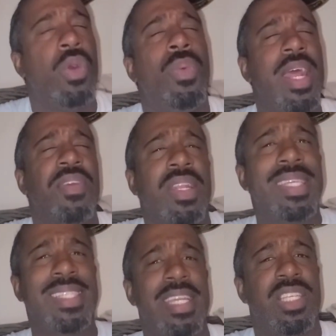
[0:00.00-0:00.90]
whatever.
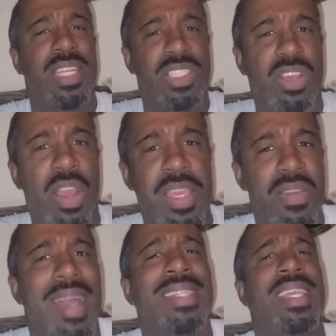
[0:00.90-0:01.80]
Let's get to this, all right?
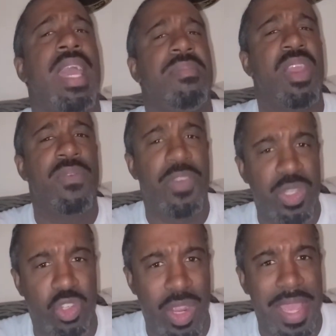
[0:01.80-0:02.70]
You guys came here for
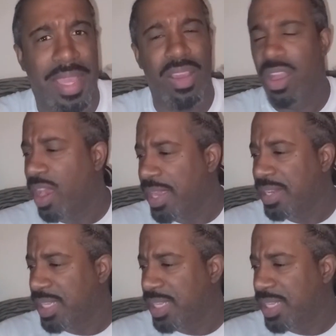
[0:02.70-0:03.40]
Drake, all right?